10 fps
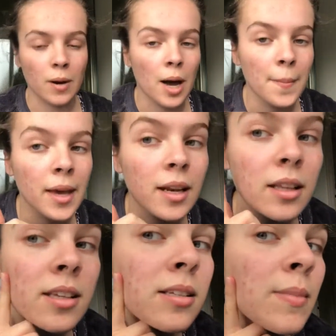But I mean,
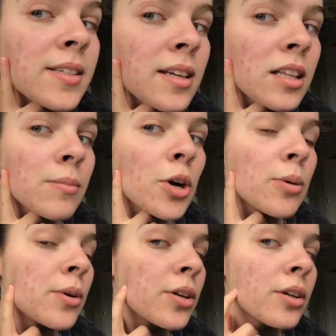this is my skin at the
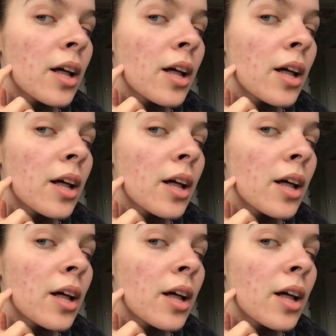moment,